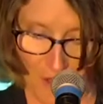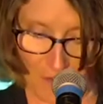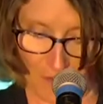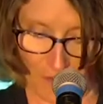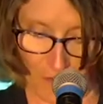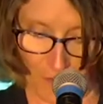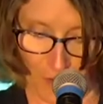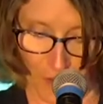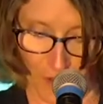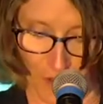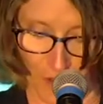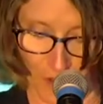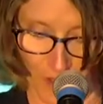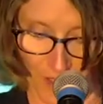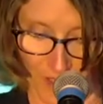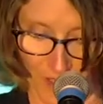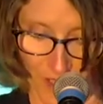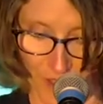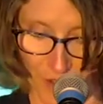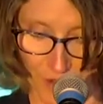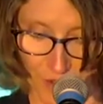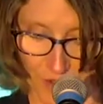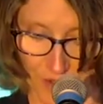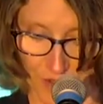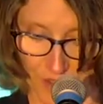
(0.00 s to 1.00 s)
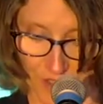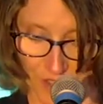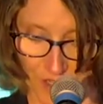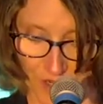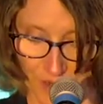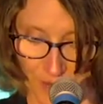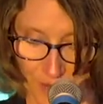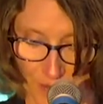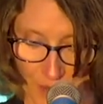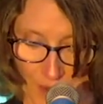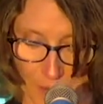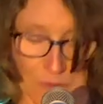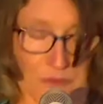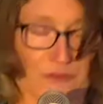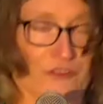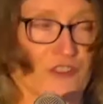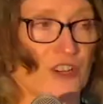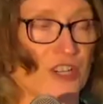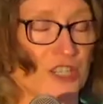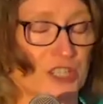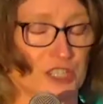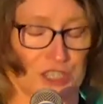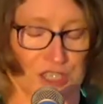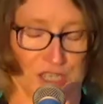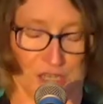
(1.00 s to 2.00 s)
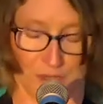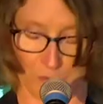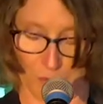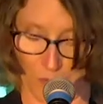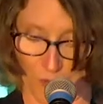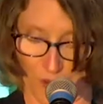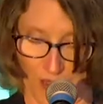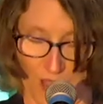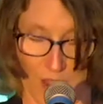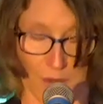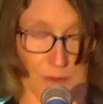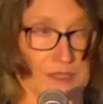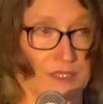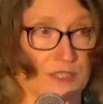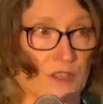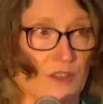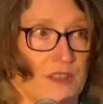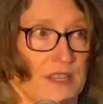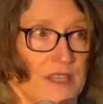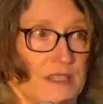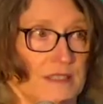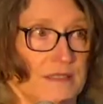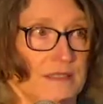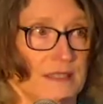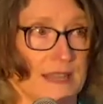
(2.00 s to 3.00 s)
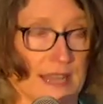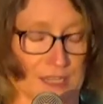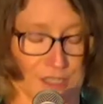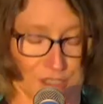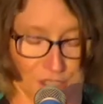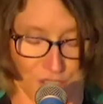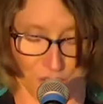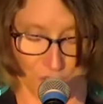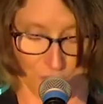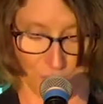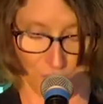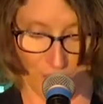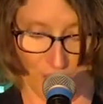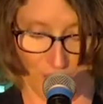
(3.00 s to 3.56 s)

for your leadership and friendship while I was on the national,